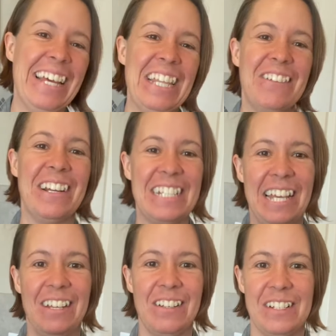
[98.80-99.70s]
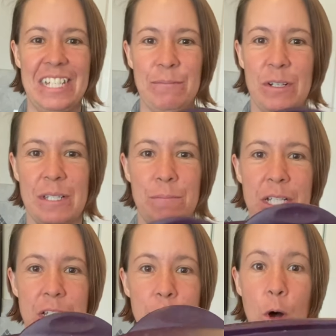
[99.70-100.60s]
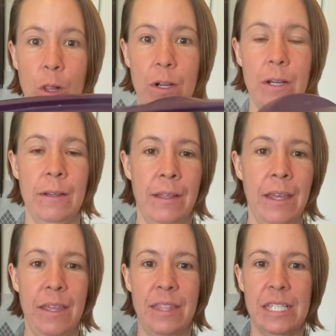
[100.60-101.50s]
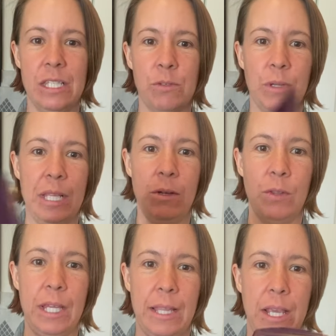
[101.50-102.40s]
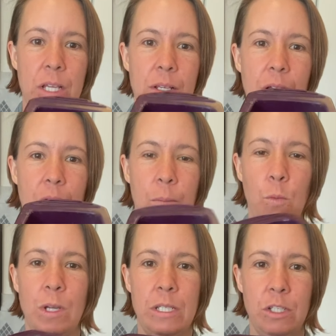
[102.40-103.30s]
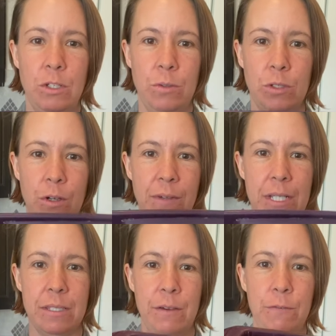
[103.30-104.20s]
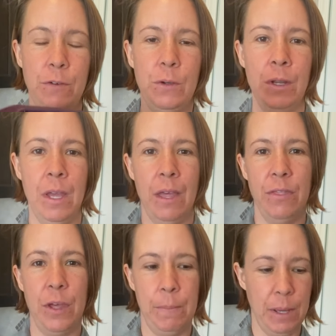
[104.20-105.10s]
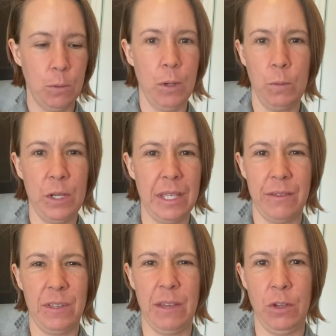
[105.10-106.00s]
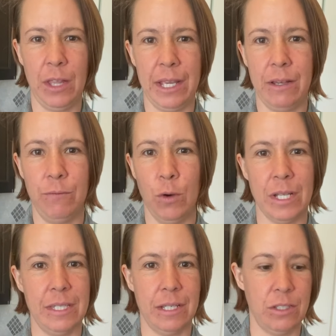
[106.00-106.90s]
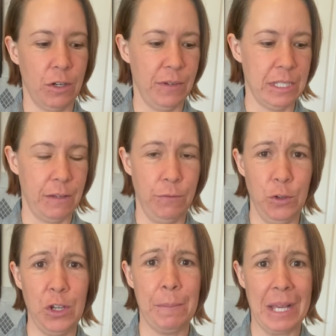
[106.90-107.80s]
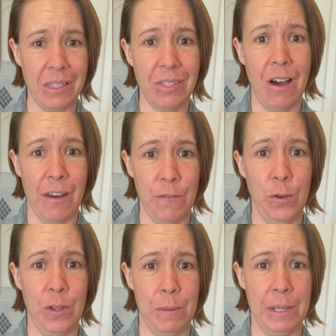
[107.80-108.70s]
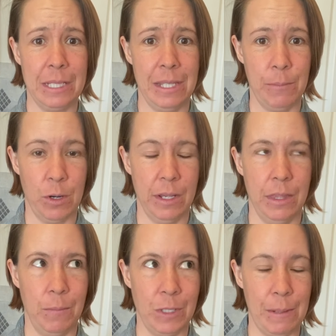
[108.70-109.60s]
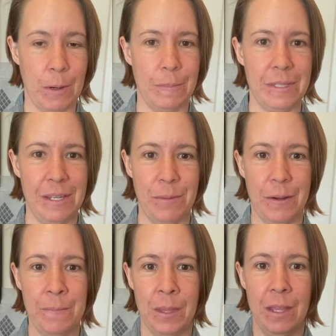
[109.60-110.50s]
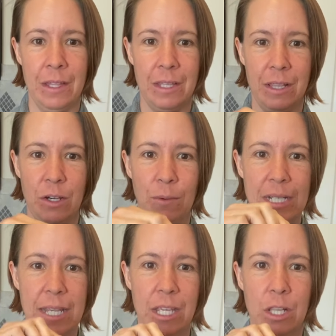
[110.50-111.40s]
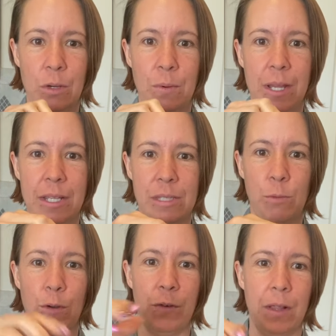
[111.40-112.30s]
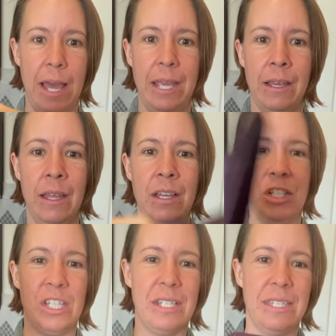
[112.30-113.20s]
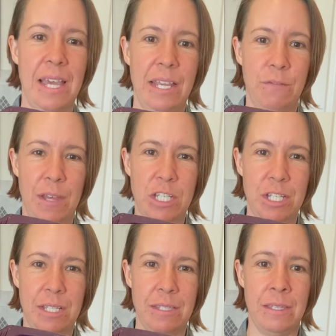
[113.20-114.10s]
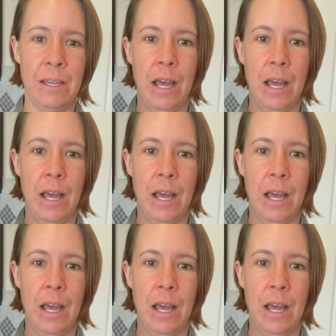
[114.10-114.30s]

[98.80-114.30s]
The rectangular steamer is much smaller. This is really only like 1 to 2 servings of food. The big one will give you like 4 to 6 servings of food. You can make a lot of food in the big steamer, in the multi-purpose steamer. The little rectangular one is more for like just a side of veggies.